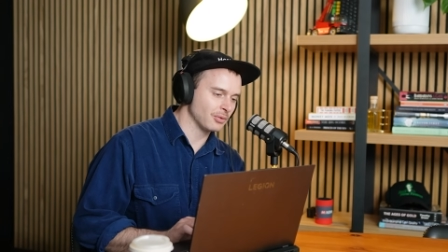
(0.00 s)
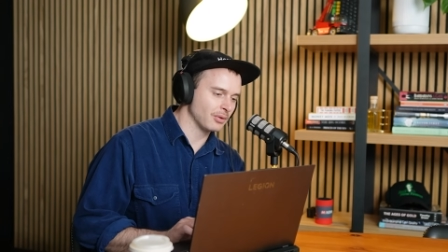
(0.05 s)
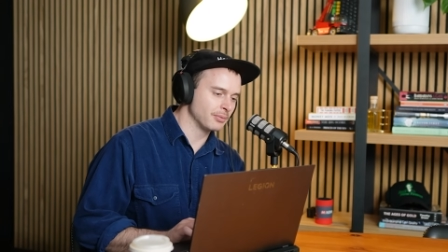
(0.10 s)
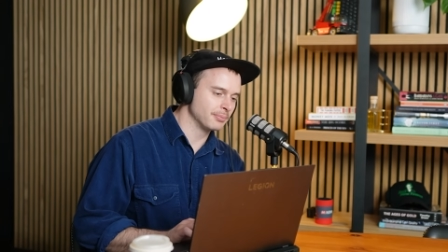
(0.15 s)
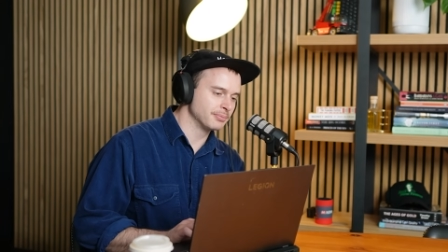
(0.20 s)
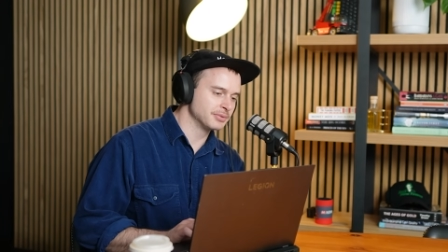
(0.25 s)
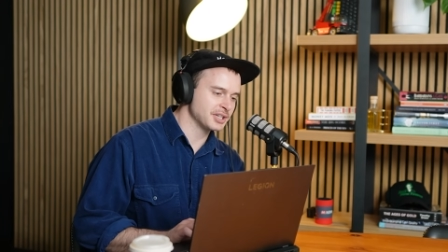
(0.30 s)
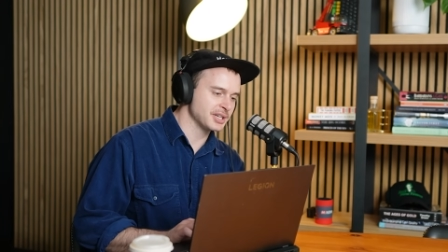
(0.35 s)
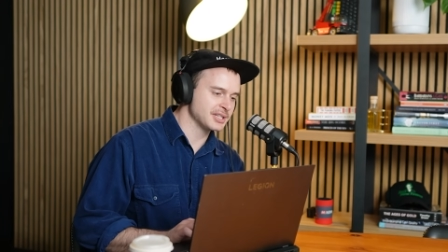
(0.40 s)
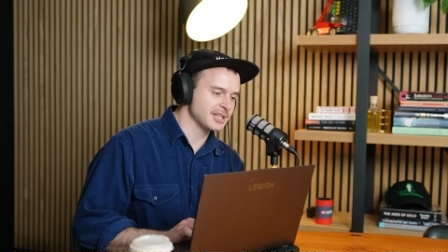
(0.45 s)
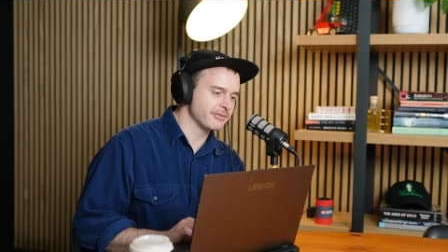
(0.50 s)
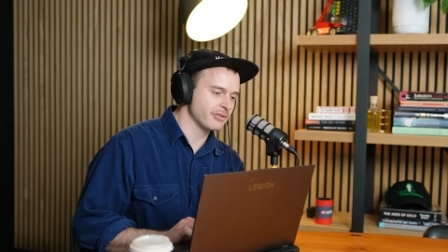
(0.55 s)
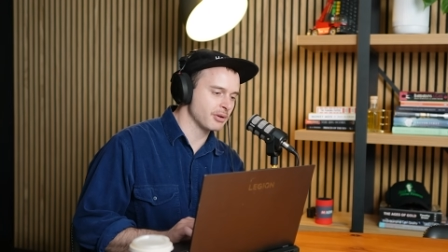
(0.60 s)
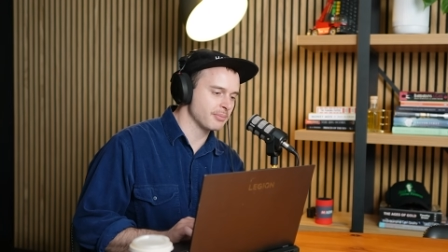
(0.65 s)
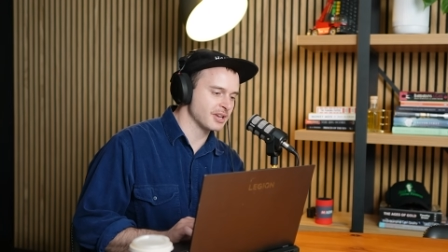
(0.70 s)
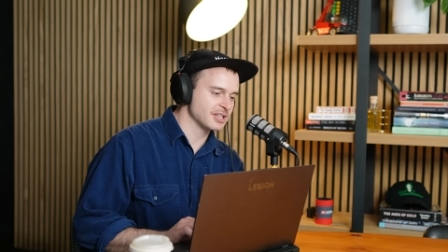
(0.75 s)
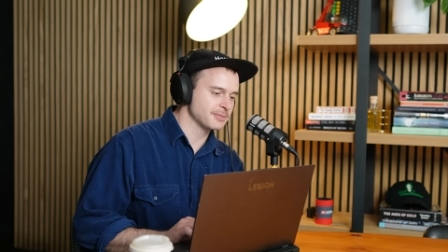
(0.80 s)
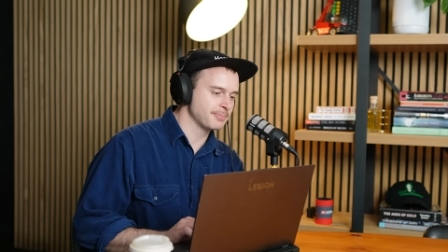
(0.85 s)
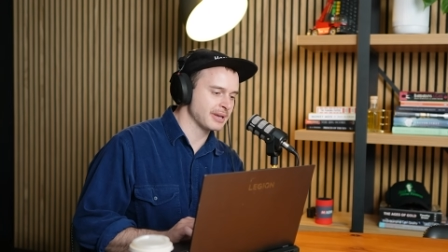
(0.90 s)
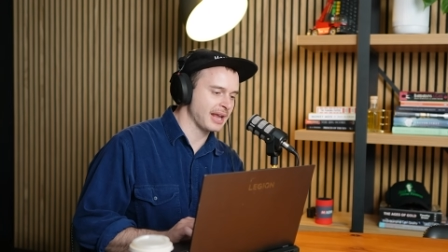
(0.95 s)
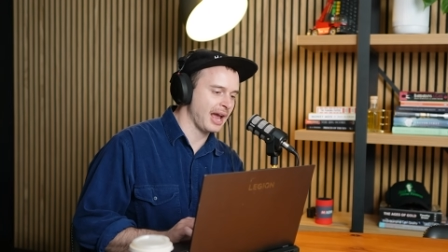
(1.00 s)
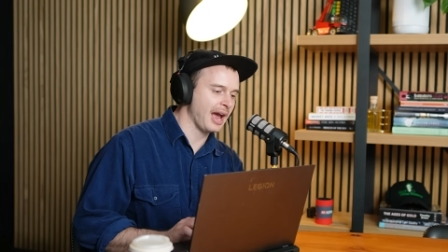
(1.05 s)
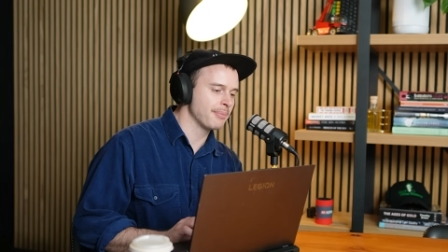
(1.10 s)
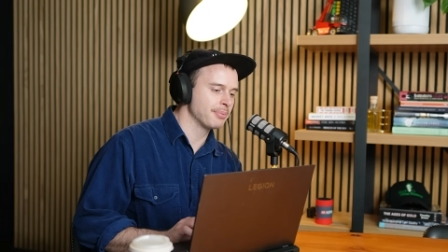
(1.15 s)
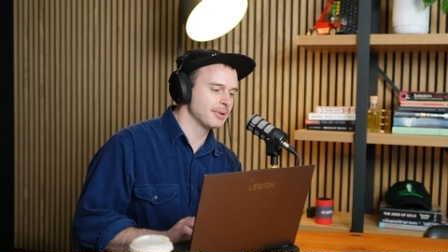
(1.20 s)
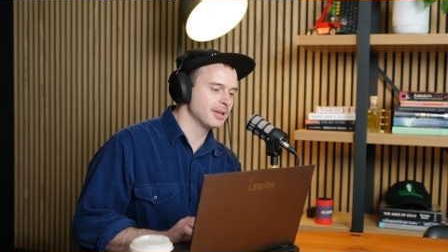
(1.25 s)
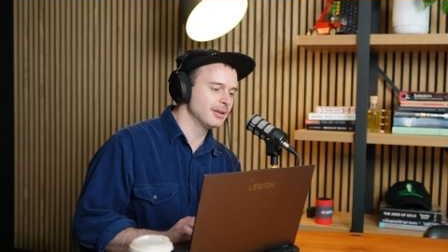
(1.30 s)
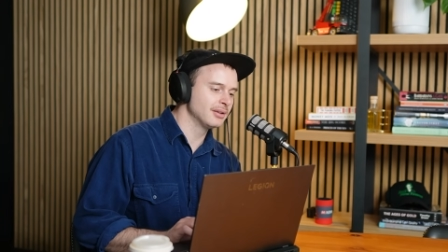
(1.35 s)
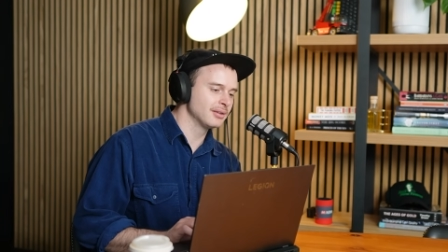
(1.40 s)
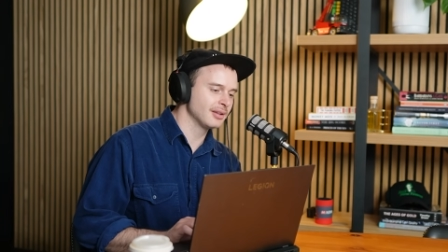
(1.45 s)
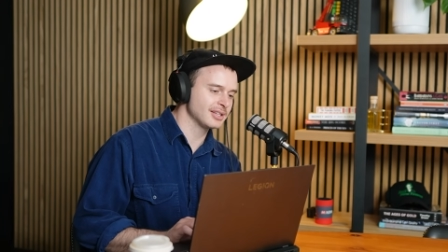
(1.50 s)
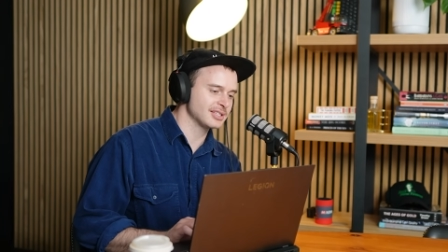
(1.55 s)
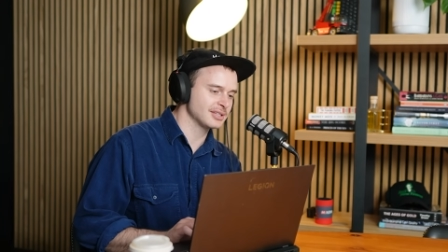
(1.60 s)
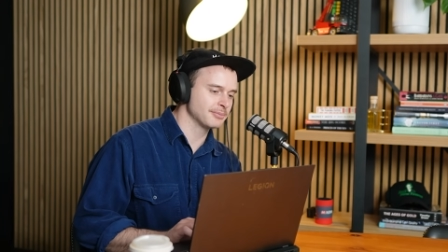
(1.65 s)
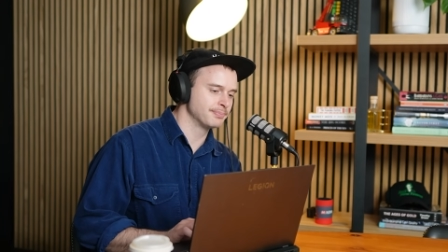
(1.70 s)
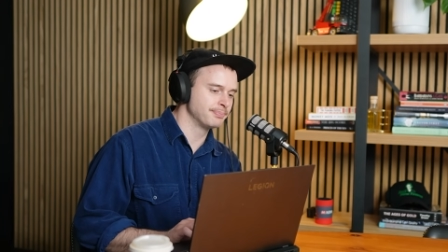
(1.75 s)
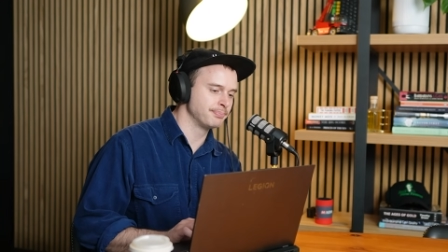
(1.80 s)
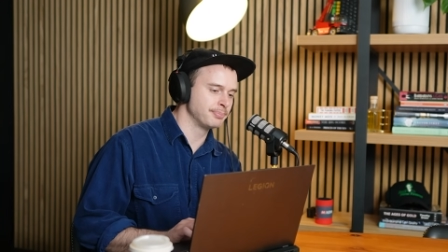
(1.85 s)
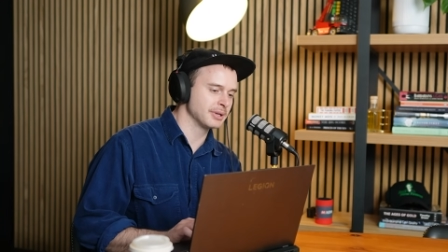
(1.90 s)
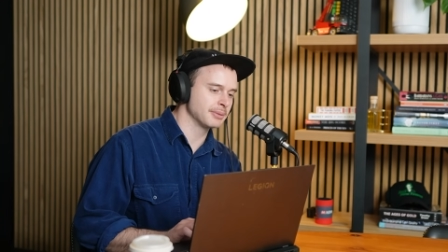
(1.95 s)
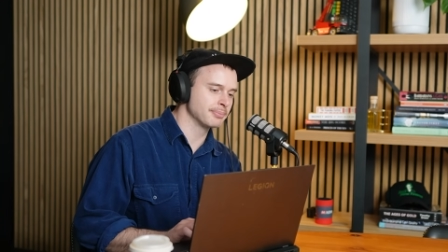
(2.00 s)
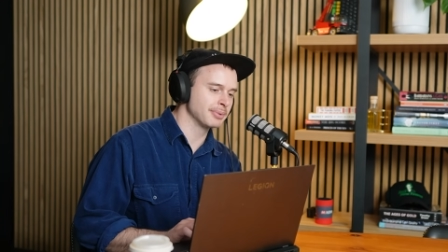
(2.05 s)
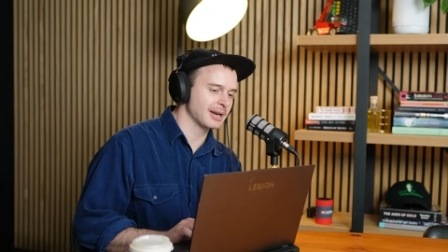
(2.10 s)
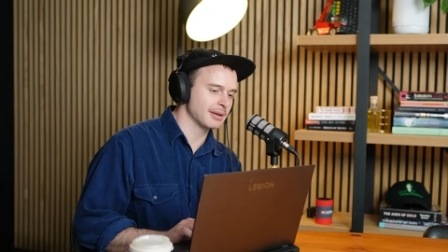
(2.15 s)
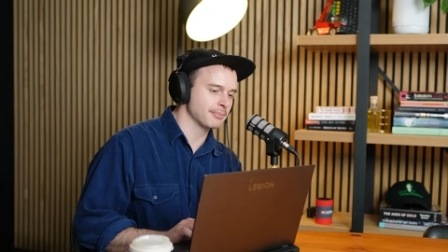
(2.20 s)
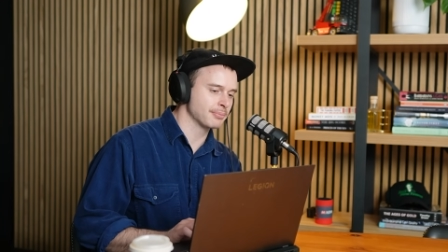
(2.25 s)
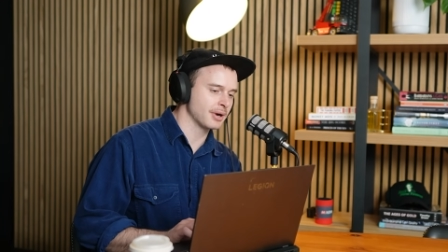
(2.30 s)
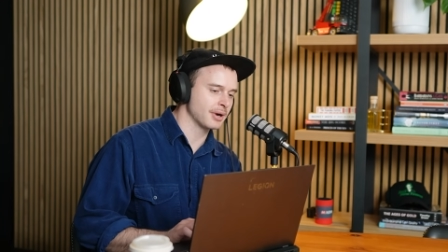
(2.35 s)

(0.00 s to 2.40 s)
well, geez, everyone must be happy. That's a big bloody